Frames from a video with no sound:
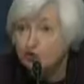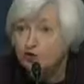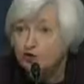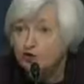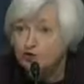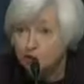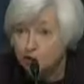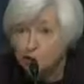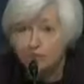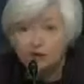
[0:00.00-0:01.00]
trends
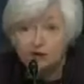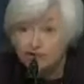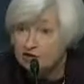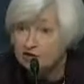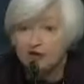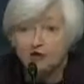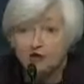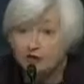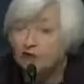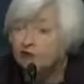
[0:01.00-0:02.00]
are ones that
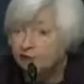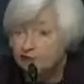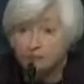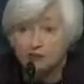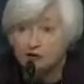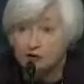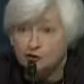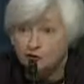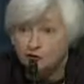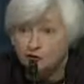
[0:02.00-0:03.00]
the Federal
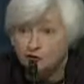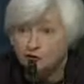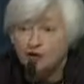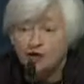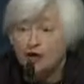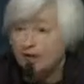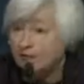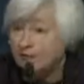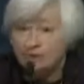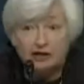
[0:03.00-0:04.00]
Reserve
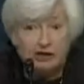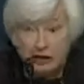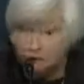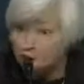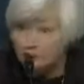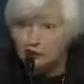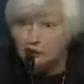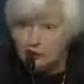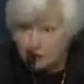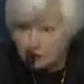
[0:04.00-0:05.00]
can
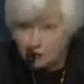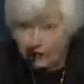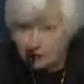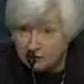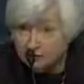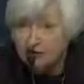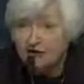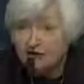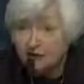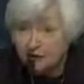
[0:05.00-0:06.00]
really address. Right.
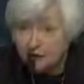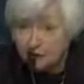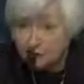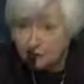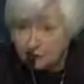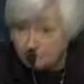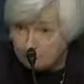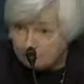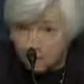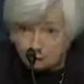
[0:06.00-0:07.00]
The
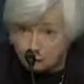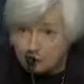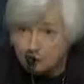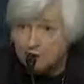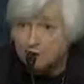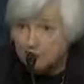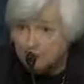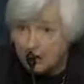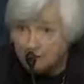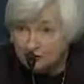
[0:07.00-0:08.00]
appropriate
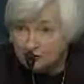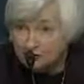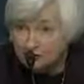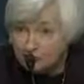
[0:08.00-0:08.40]
policy